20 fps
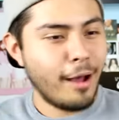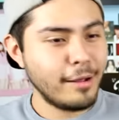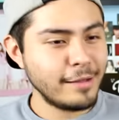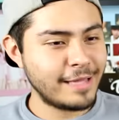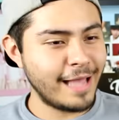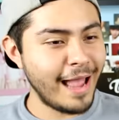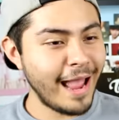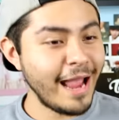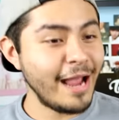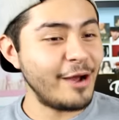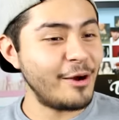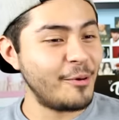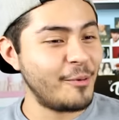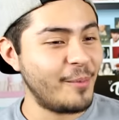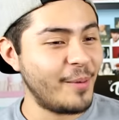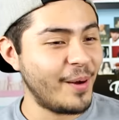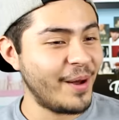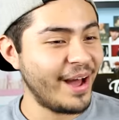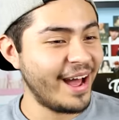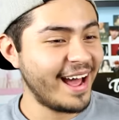
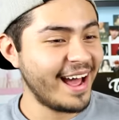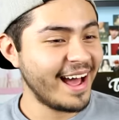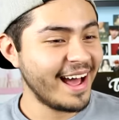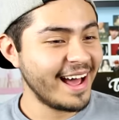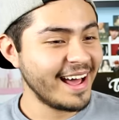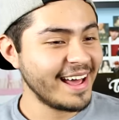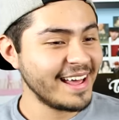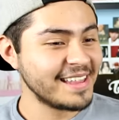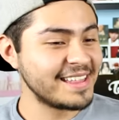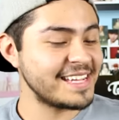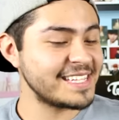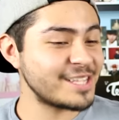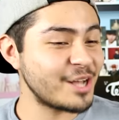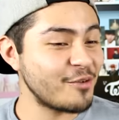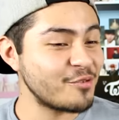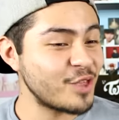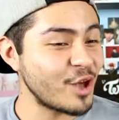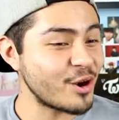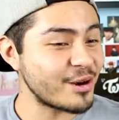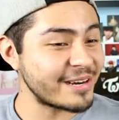Damn, that's
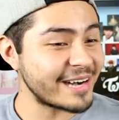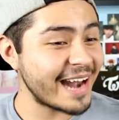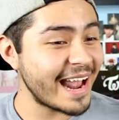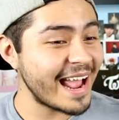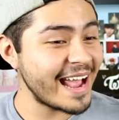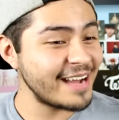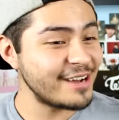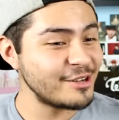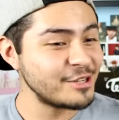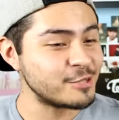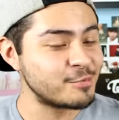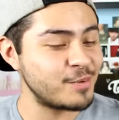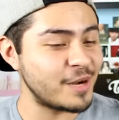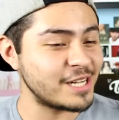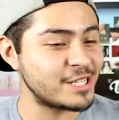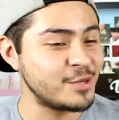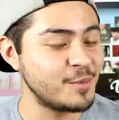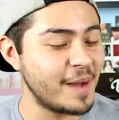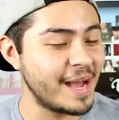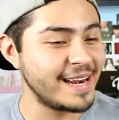off the rails,
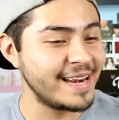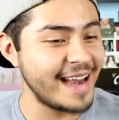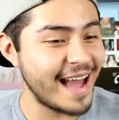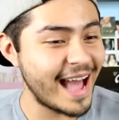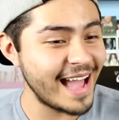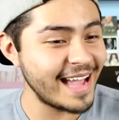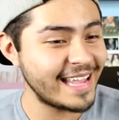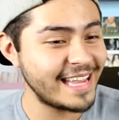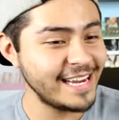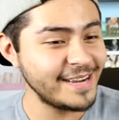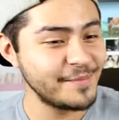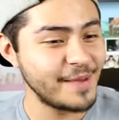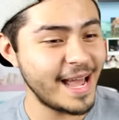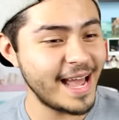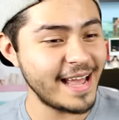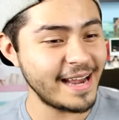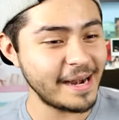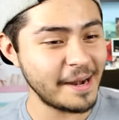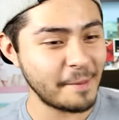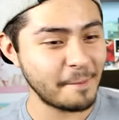brought to you by Nike,
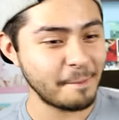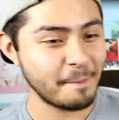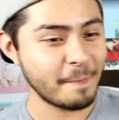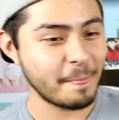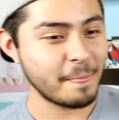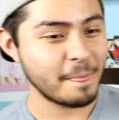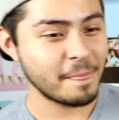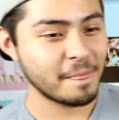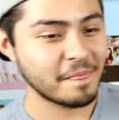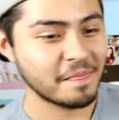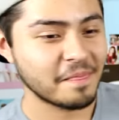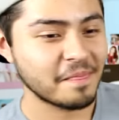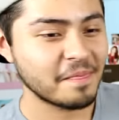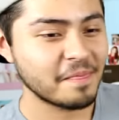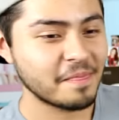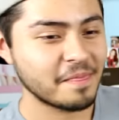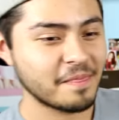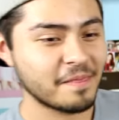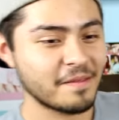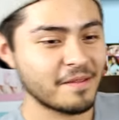man.
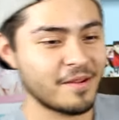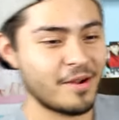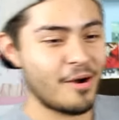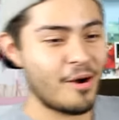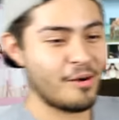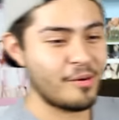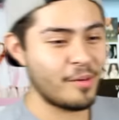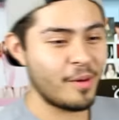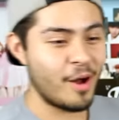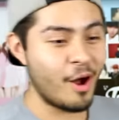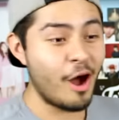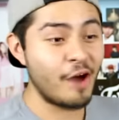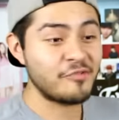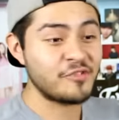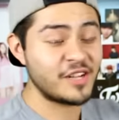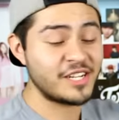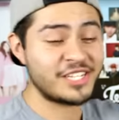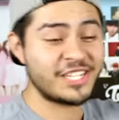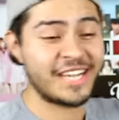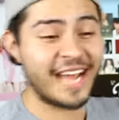Oh, off
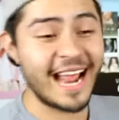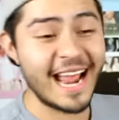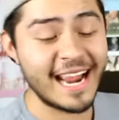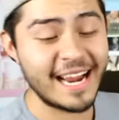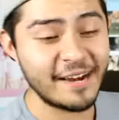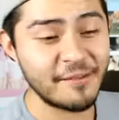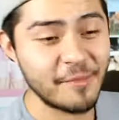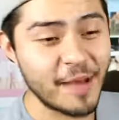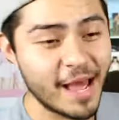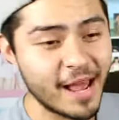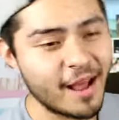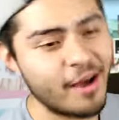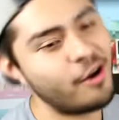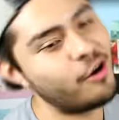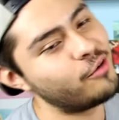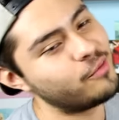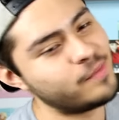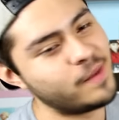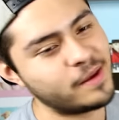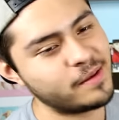the chain, man.
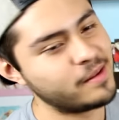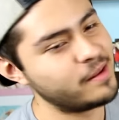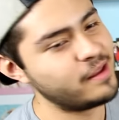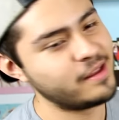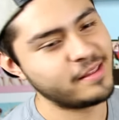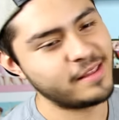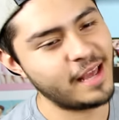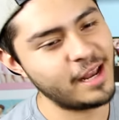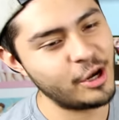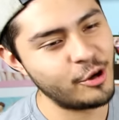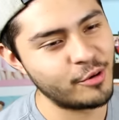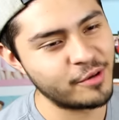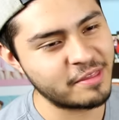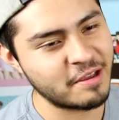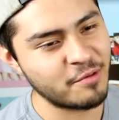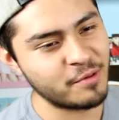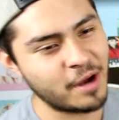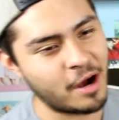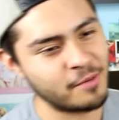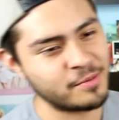Oh, they knew what
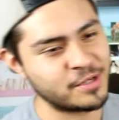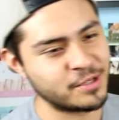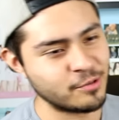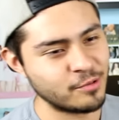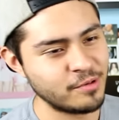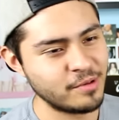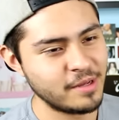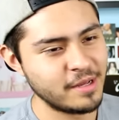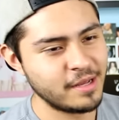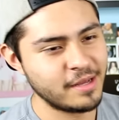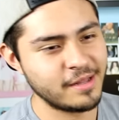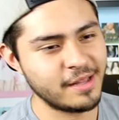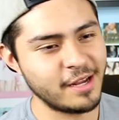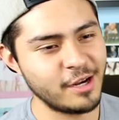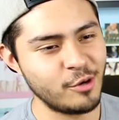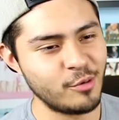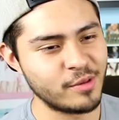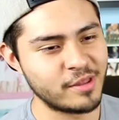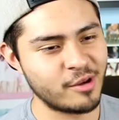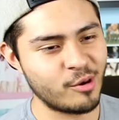they were up to. They
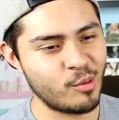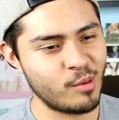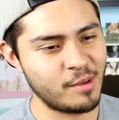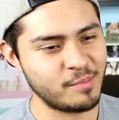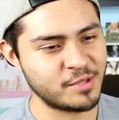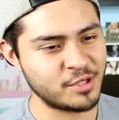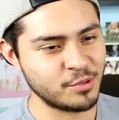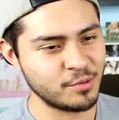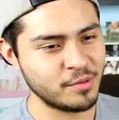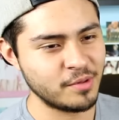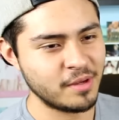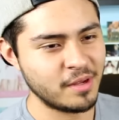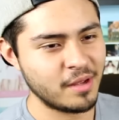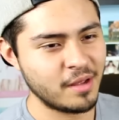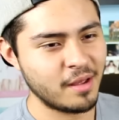knew what they were up to.